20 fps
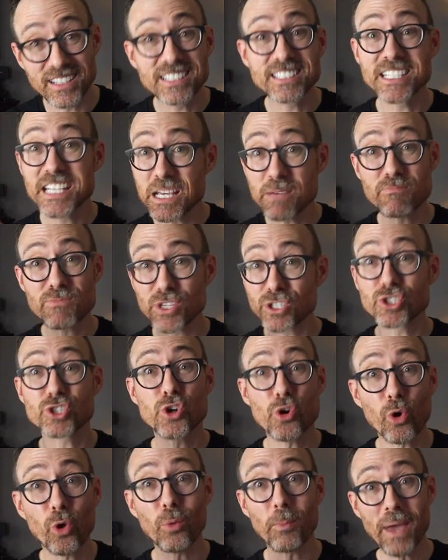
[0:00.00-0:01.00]
Tim the
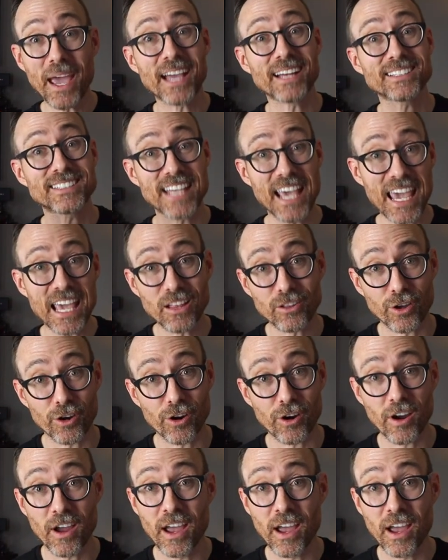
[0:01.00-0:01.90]
Tool Man Taylor,